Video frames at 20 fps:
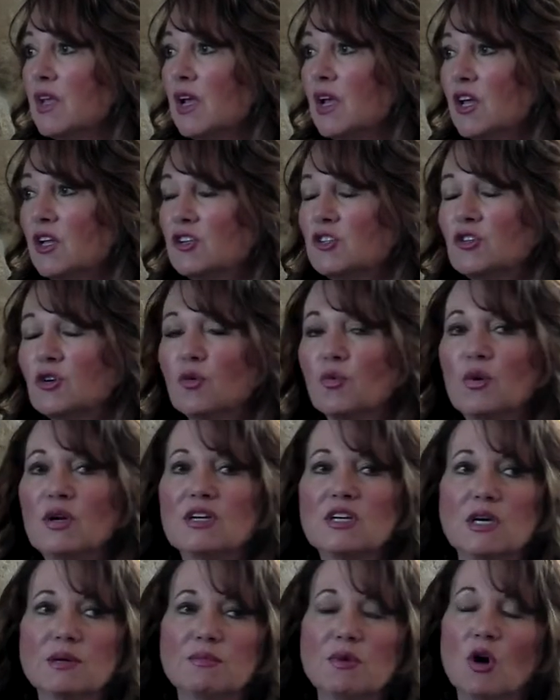And so
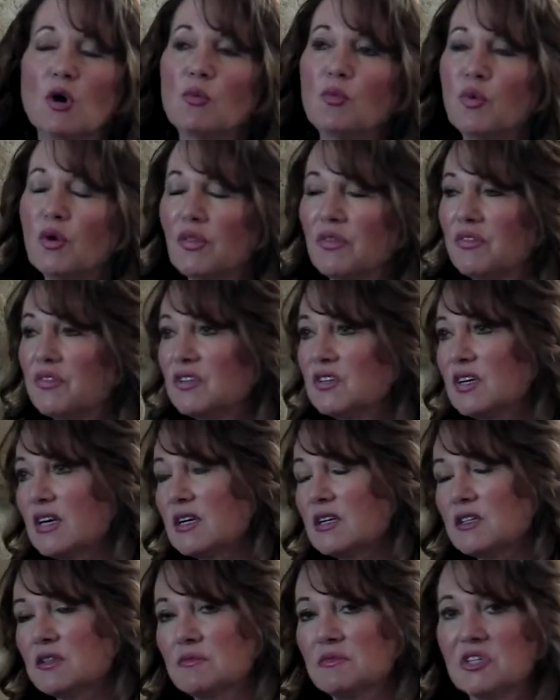we'd come home with
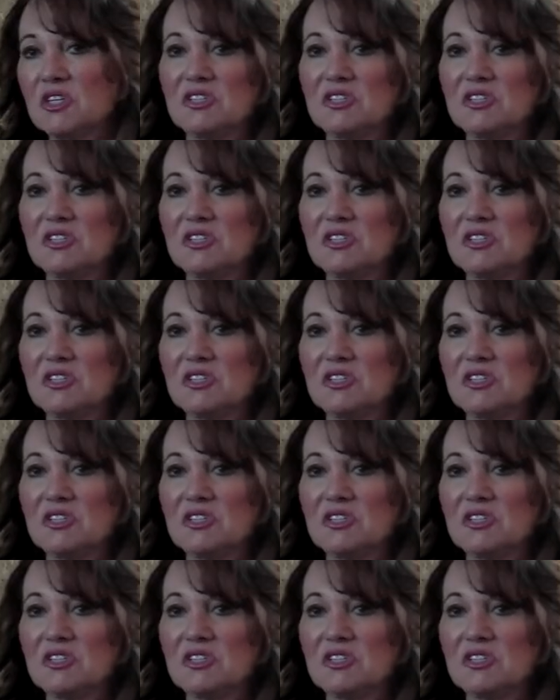6